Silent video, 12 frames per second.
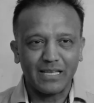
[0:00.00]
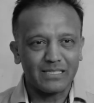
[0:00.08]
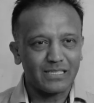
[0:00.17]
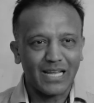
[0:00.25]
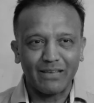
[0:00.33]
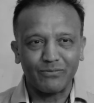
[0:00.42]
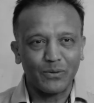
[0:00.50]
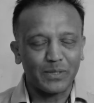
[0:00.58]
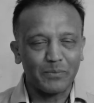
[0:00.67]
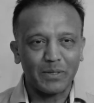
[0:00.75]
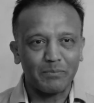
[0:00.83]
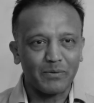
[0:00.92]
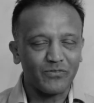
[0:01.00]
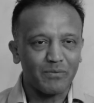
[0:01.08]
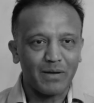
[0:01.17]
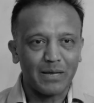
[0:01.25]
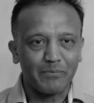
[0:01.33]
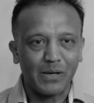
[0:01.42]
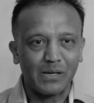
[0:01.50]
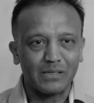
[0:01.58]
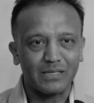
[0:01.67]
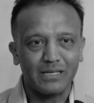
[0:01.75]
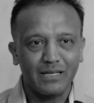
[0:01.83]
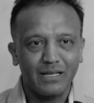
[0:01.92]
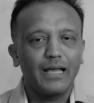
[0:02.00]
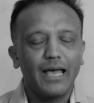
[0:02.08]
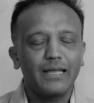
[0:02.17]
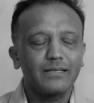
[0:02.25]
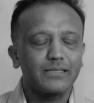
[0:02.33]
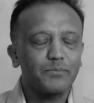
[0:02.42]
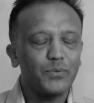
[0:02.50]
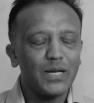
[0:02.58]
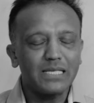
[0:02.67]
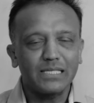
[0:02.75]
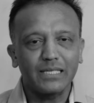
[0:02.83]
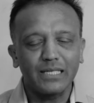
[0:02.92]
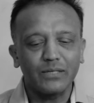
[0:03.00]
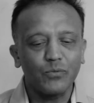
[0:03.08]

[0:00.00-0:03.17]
a lifelong commitment from my part. And surprisingly,